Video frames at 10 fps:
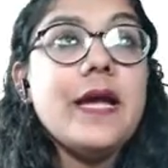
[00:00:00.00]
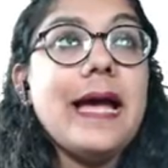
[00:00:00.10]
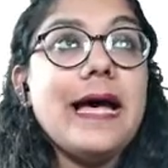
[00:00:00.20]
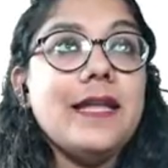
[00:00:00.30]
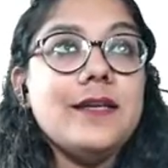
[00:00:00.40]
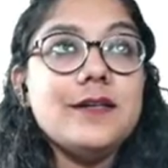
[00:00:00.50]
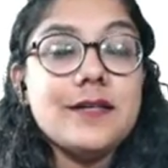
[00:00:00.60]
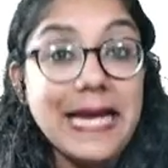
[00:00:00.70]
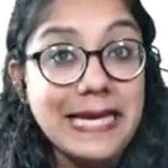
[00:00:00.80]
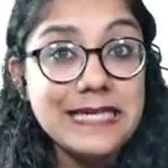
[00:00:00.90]
And
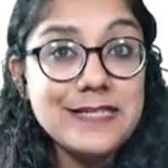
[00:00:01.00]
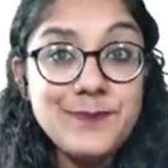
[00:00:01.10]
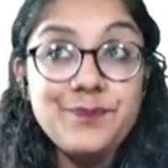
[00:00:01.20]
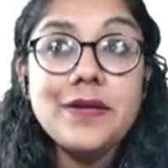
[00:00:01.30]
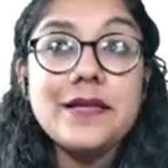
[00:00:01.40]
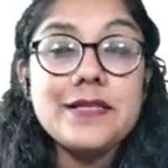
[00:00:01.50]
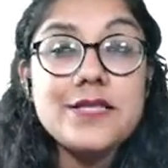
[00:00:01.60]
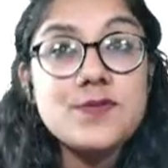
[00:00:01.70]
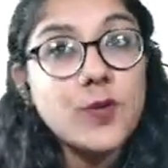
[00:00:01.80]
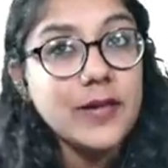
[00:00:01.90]
guys, this
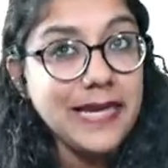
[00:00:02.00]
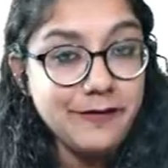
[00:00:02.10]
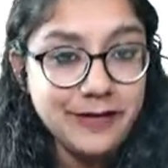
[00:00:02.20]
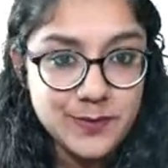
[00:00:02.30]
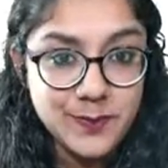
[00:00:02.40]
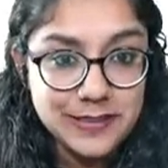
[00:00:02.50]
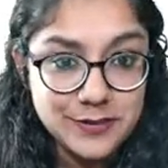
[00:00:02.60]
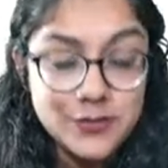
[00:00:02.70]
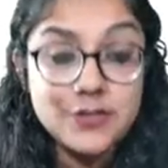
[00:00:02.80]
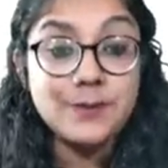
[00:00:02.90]
is what I have
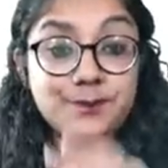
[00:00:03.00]
expected.